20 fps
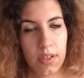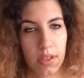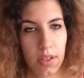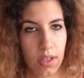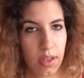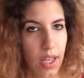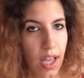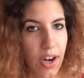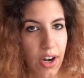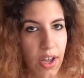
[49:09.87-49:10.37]

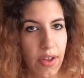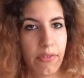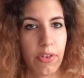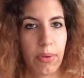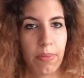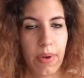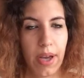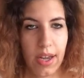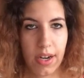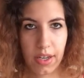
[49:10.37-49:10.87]
Not
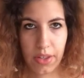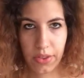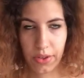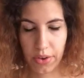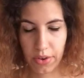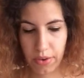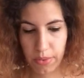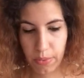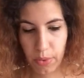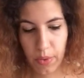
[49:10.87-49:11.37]
everybody,
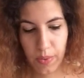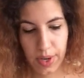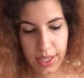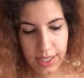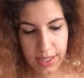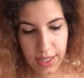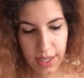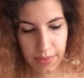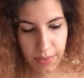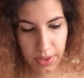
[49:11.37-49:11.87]
though. It won't
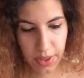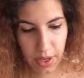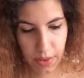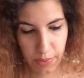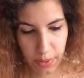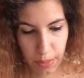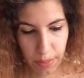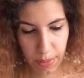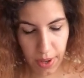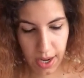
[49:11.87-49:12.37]
resonate with
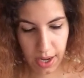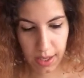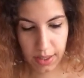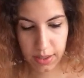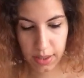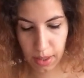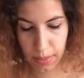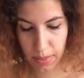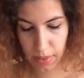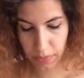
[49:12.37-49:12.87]
everybody.
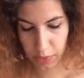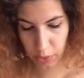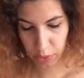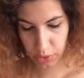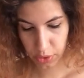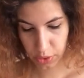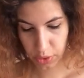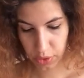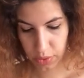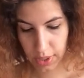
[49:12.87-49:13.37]
Some of you
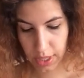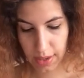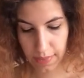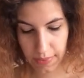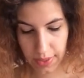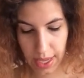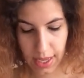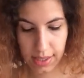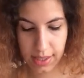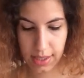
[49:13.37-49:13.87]
do, and if
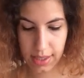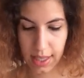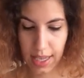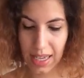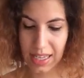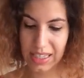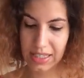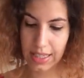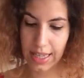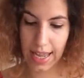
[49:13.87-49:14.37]
that's the
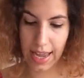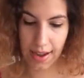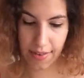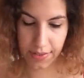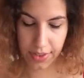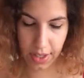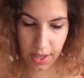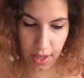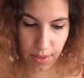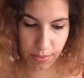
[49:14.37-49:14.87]
case, they have
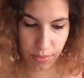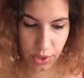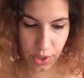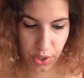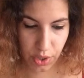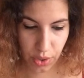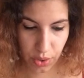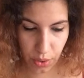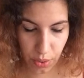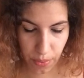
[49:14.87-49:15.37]
to come to
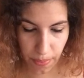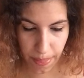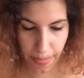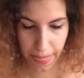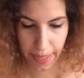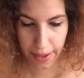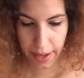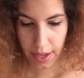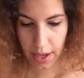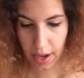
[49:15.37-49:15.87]
you.
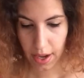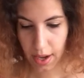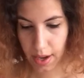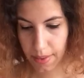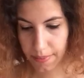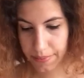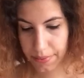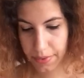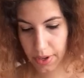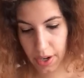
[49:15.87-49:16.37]

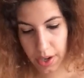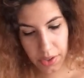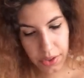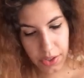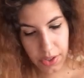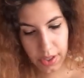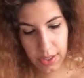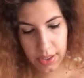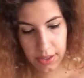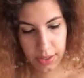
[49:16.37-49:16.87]
For
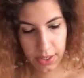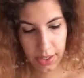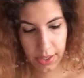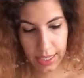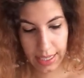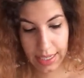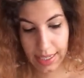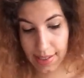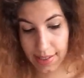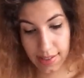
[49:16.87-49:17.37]
others, there
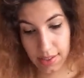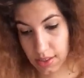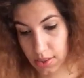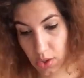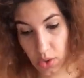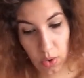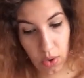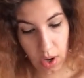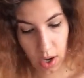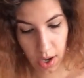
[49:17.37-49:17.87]
is
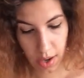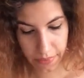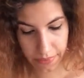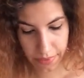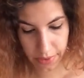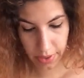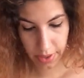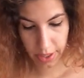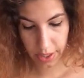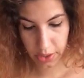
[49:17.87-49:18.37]
no
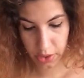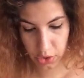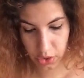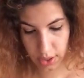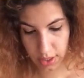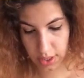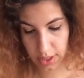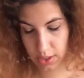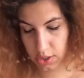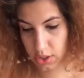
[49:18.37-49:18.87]
offer. It's
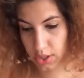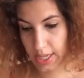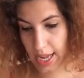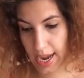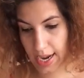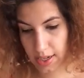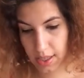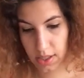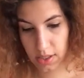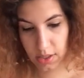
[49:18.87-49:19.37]
just a
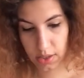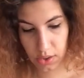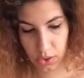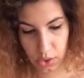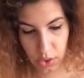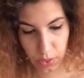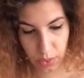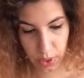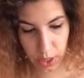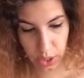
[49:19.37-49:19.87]
stagnant
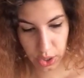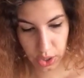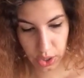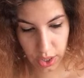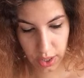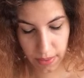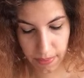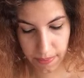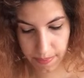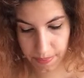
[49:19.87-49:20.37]

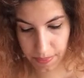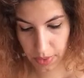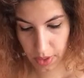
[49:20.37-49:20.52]
situation.